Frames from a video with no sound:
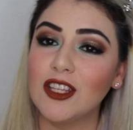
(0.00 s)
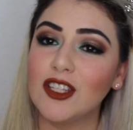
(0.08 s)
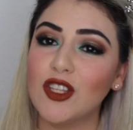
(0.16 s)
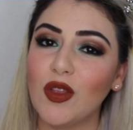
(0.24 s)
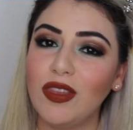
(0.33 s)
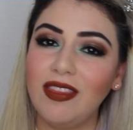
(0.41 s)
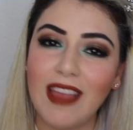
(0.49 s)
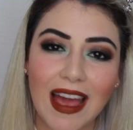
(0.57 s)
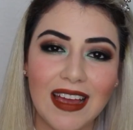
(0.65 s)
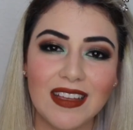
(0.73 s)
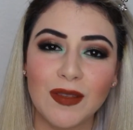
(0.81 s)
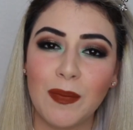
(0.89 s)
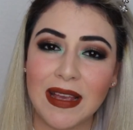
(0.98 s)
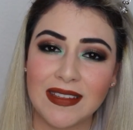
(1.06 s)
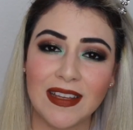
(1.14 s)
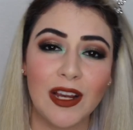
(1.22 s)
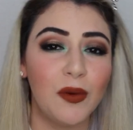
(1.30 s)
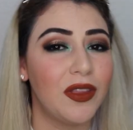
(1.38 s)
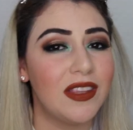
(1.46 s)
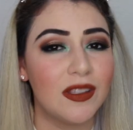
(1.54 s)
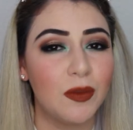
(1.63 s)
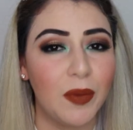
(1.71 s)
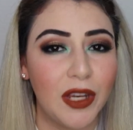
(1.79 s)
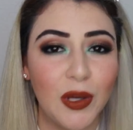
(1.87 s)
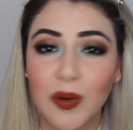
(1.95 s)
So that is basically what this
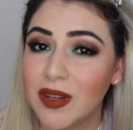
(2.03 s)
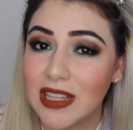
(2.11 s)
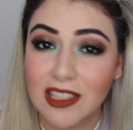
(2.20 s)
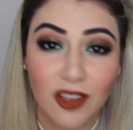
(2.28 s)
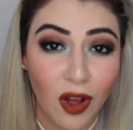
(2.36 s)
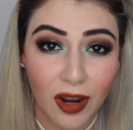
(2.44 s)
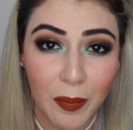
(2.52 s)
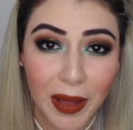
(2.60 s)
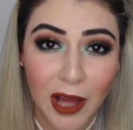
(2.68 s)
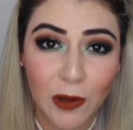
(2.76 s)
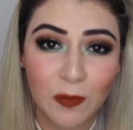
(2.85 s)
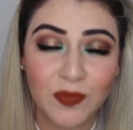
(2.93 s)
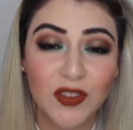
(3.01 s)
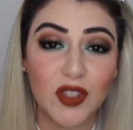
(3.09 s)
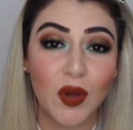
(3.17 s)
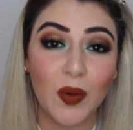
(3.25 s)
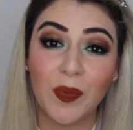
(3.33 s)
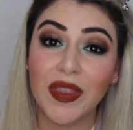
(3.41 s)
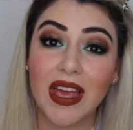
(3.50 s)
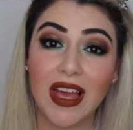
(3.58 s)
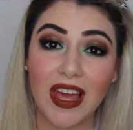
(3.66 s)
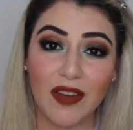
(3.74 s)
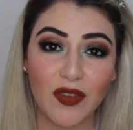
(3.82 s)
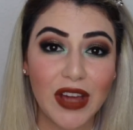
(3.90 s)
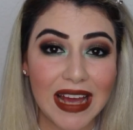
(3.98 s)
video is all about. So
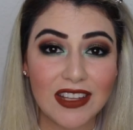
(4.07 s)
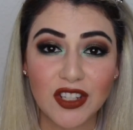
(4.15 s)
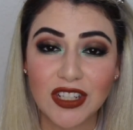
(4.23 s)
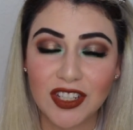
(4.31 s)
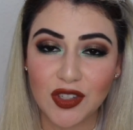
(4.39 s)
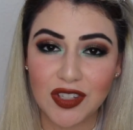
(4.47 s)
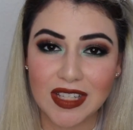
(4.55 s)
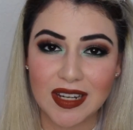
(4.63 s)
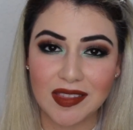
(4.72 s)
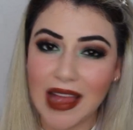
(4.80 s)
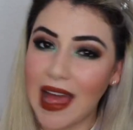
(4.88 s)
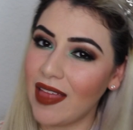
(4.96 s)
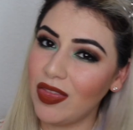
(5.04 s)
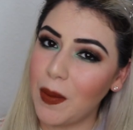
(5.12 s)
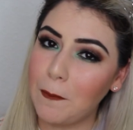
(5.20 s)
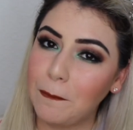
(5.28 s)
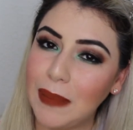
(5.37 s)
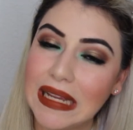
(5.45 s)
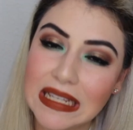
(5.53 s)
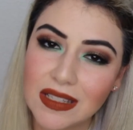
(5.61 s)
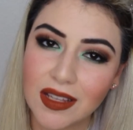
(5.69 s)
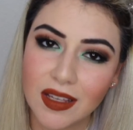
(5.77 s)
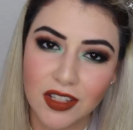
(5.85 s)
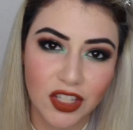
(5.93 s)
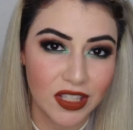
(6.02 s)
if you guys are interested in that, then
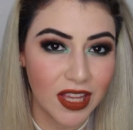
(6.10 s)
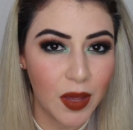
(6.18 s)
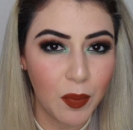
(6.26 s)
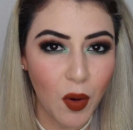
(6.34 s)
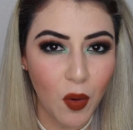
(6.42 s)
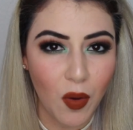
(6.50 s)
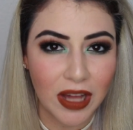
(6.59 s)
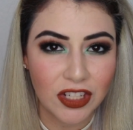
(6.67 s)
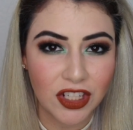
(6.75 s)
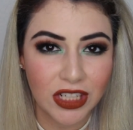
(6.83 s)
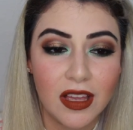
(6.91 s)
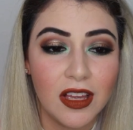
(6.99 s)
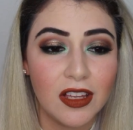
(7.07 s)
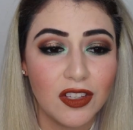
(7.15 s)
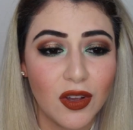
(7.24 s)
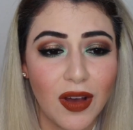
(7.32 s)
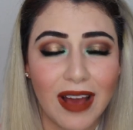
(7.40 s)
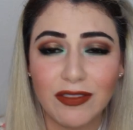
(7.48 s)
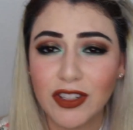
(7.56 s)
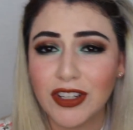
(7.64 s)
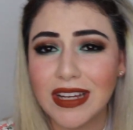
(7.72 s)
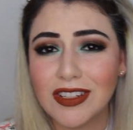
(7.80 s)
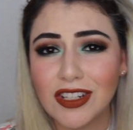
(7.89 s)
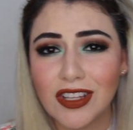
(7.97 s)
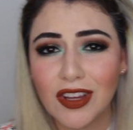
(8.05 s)
please just keep on watching. So after you
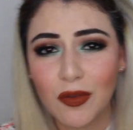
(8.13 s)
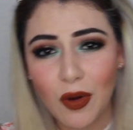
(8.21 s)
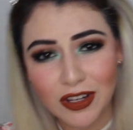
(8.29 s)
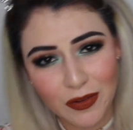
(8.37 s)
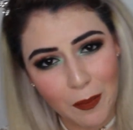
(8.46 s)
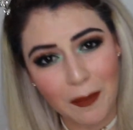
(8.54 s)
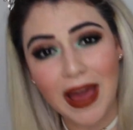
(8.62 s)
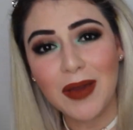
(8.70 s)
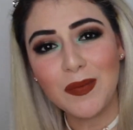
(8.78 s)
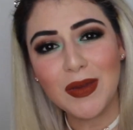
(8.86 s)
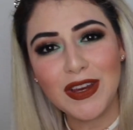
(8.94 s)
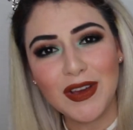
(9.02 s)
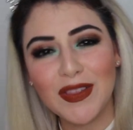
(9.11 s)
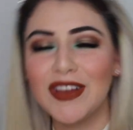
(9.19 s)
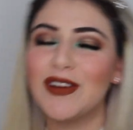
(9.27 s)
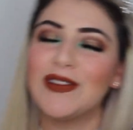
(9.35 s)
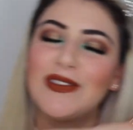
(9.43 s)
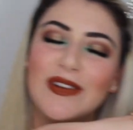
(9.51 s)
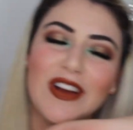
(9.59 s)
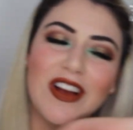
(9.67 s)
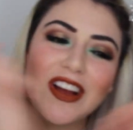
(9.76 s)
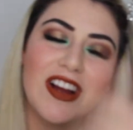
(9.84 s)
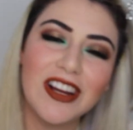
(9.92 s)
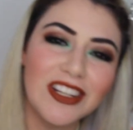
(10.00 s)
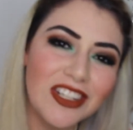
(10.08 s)
guys are done watching my video, then go to
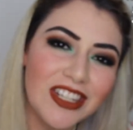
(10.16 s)
her